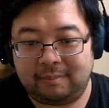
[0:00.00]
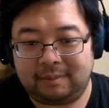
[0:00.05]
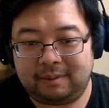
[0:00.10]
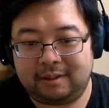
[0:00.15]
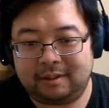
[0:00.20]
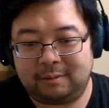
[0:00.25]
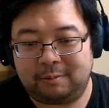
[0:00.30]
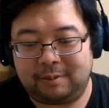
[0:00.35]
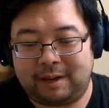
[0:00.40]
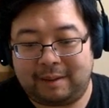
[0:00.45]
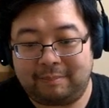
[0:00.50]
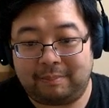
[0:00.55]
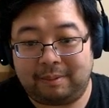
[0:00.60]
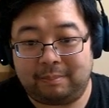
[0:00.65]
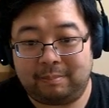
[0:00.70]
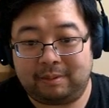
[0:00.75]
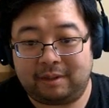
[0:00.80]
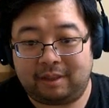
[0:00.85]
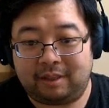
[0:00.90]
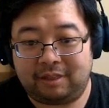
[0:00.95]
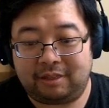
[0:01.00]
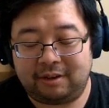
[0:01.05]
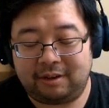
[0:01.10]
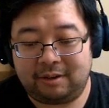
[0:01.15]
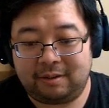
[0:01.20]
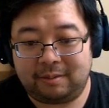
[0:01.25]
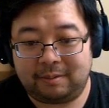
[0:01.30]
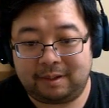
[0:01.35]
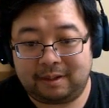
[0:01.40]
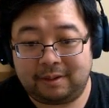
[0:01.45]
to wrap up the
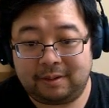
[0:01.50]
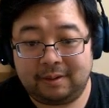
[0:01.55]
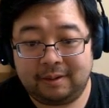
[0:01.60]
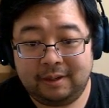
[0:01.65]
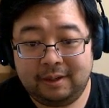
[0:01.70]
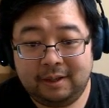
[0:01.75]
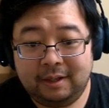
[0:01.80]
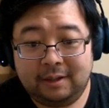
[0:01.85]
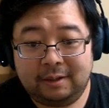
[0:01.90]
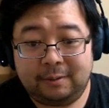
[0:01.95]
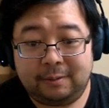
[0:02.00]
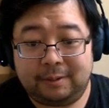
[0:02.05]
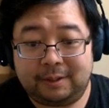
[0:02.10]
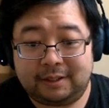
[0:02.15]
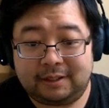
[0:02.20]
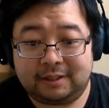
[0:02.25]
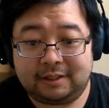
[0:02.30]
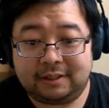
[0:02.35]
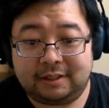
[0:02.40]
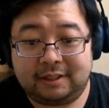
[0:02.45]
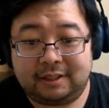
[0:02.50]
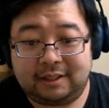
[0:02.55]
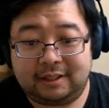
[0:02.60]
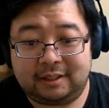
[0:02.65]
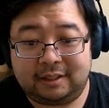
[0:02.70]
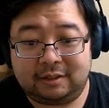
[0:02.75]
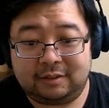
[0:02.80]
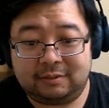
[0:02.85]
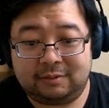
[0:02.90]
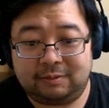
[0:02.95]
third row, which
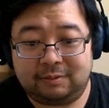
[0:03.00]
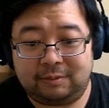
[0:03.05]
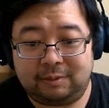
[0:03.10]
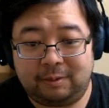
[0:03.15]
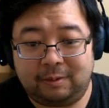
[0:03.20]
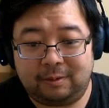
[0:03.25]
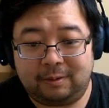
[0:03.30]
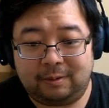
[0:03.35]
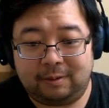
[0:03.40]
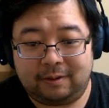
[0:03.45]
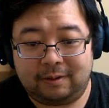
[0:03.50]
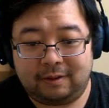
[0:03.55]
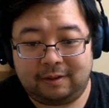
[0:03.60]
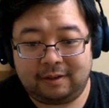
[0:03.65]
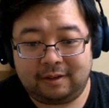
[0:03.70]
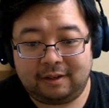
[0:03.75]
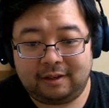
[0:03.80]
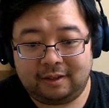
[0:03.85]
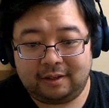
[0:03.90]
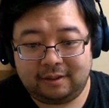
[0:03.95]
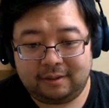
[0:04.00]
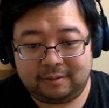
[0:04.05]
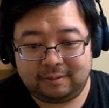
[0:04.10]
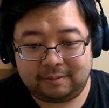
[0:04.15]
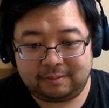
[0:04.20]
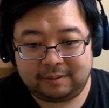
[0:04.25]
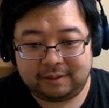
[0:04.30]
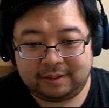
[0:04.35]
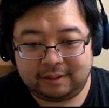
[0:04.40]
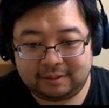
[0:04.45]
is for,
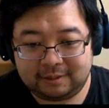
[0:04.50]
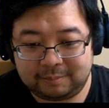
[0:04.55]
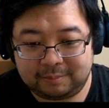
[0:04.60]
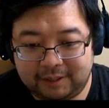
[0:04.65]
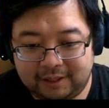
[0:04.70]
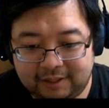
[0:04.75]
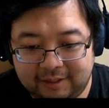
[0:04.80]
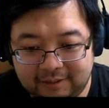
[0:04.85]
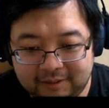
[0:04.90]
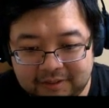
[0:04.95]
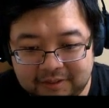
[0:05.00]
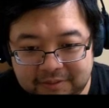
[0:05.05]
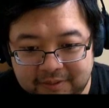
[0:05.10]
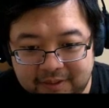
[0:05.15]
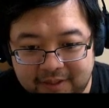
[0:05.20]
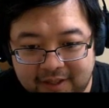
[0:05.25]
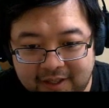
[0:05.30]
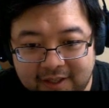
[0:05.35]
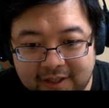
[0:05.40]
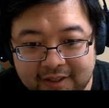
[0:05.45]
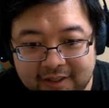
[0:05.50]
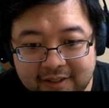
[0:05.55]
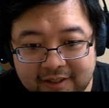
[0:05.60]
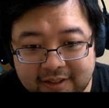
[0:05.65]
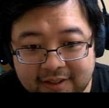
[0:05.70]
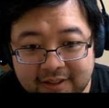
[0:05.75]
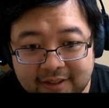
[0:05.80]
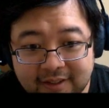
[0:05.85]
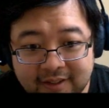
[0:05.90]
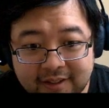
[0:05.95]
where's my notes for that?
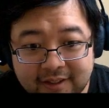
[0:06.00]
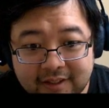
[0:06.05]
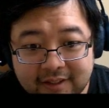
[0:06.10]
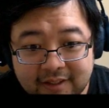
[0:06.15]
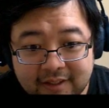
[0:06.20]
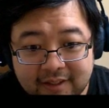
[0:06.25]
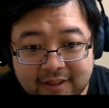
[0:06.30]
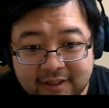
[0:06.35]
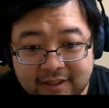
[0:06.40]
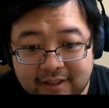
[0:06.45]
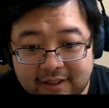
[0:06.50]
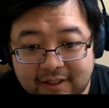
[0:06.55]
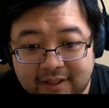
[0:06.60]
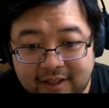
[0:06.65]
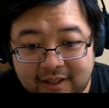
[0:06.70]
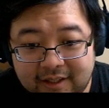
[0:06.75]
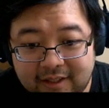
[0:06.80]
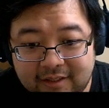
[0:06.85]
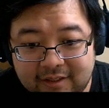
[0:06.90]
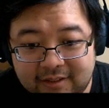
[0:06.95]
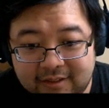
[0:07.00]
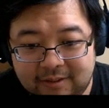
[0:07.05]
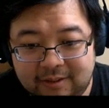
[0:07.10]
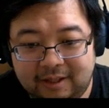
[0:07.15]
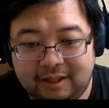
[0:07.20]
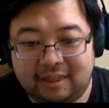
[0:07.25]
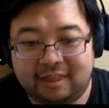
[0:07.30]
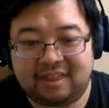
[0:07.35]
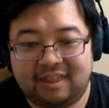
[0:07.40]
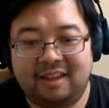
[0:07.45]
Genju,
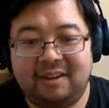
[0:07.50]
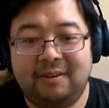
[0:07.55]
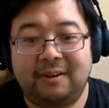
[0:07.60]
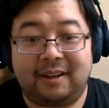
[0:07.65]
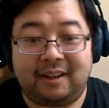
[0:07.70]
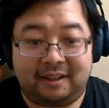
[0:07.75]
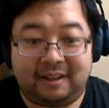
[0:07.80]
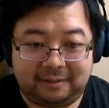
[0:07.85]
Ethereum.